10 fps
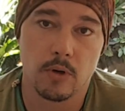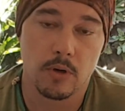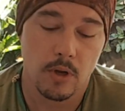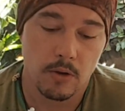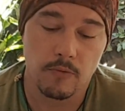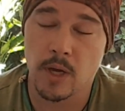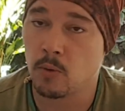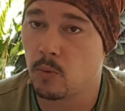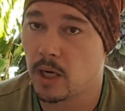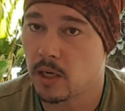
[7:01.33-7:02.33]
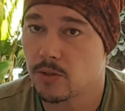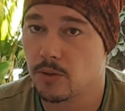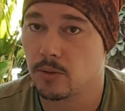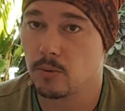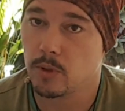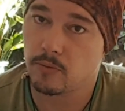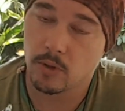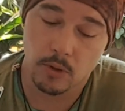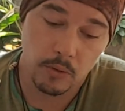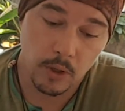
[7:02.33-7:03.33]
got Vanuatu, we've
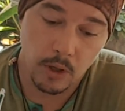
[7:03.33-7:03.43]
got